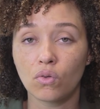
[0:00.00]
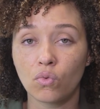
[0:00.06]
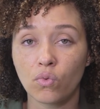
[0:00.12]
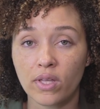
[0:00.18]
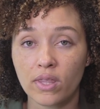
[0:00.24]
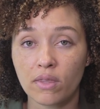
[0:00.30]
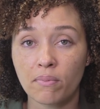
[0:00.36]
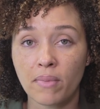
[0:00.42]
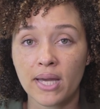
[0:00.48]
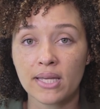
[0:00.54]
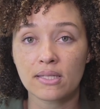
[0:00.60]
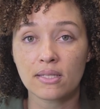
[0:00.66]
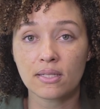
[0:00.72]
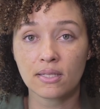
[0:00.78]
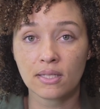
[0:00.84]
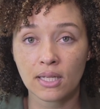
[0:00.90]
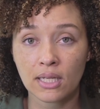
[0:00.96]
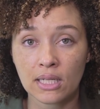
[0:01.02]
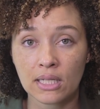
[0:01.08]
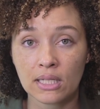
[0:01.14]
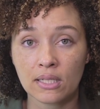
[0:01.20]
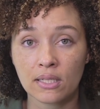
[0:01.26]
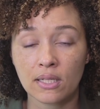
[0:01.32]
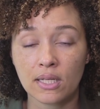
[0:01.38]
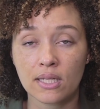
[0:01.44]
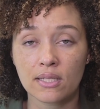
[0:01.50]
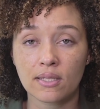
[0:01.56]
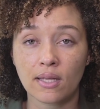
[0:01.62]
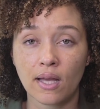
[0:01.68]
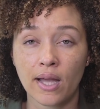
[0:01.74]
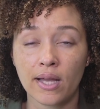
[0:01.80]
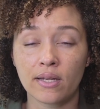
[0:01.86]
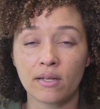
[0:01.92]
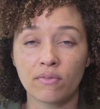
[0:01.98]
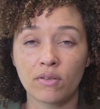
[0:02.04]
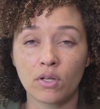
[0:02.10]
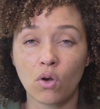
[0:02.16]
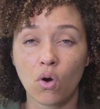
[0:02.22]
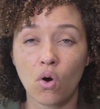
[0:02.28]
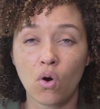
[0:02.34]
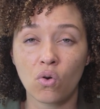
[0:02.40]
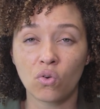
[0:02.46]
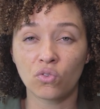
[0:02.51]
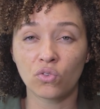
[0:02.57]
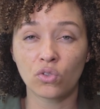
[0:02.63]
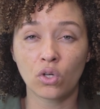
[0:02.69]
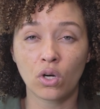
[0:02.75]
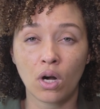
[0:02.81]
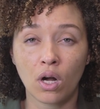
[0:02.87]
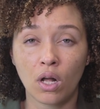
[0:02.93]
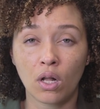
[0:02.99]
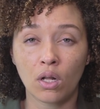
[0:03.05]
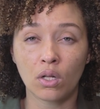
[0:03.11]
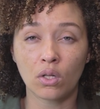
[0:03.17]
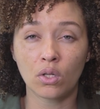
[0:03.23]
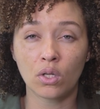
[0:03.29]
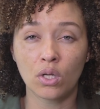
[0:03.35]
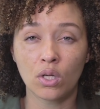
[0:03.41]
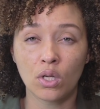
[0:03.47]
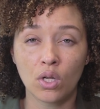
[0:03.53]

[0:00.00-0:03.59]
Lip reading: with my skin is kind of an overall